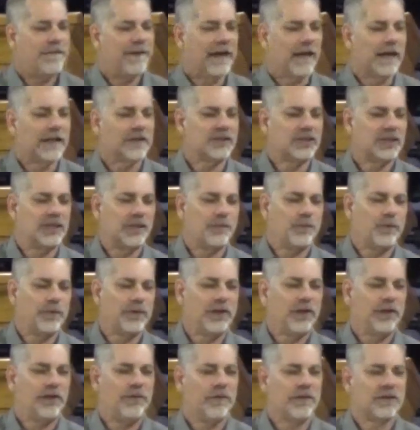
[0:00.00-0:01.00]
fellowship
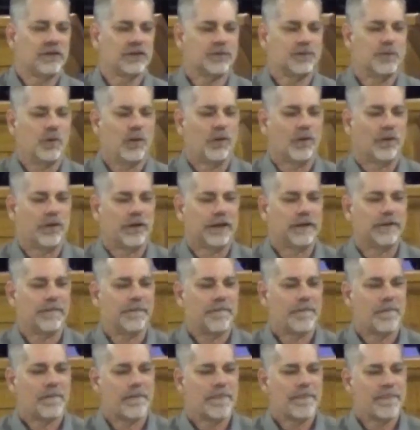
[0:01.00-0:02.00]
with you this
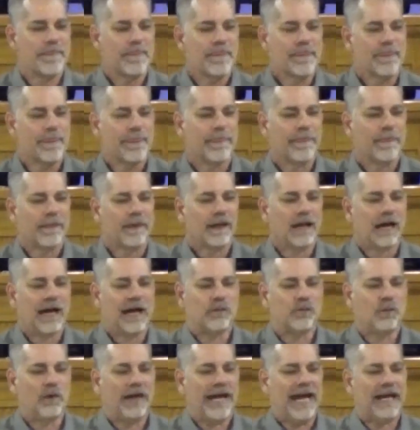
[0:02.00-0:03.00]
morning.
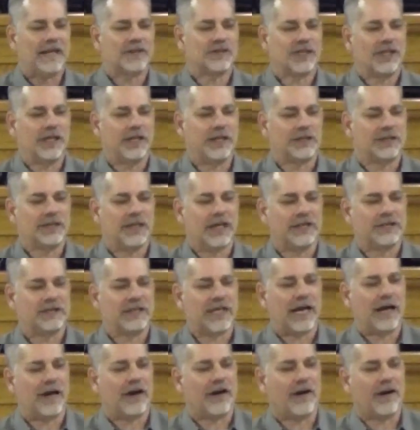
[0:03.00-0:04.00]
God, we ask you to
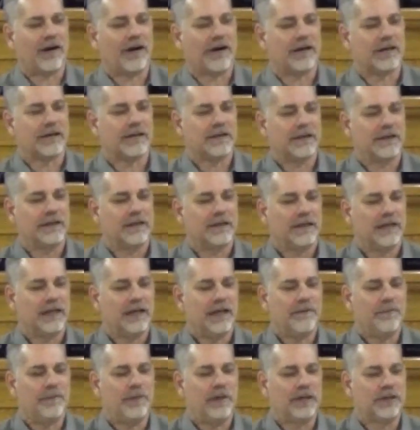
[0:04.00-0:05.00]
touch our heart
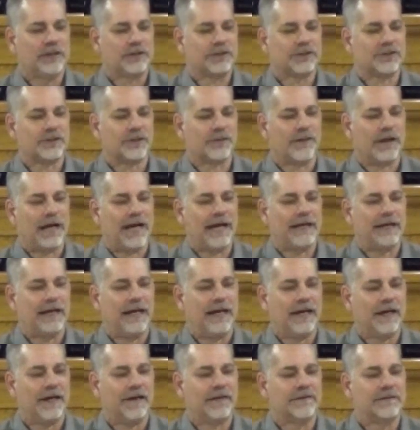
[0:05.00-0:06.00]
and minister
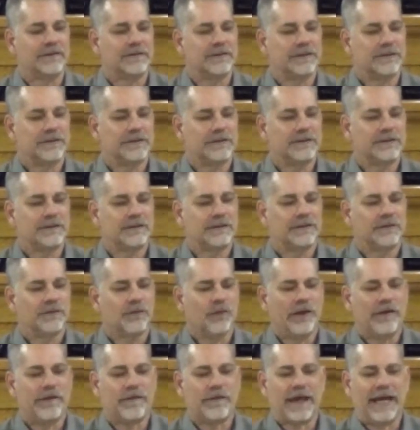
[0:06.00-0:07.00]
right now.
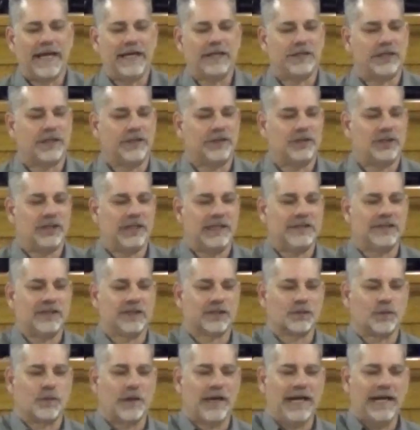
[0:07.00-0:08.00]
We thank you,
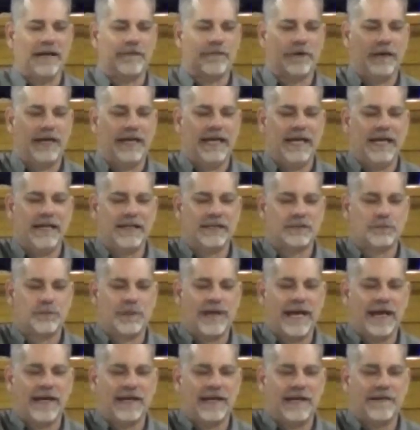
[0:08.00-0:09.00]
Jesus. Why every head is
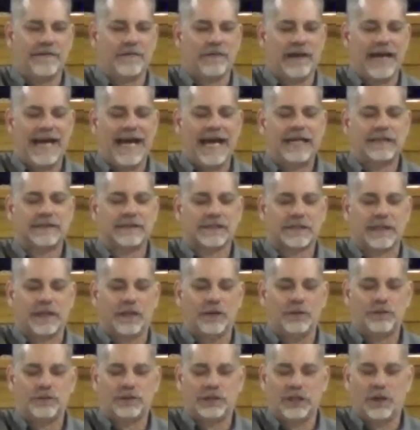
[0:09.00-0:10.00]
bowed, every eye is
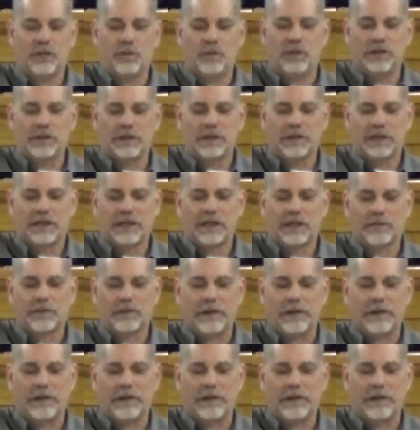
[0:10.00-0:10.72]
closed, no one looking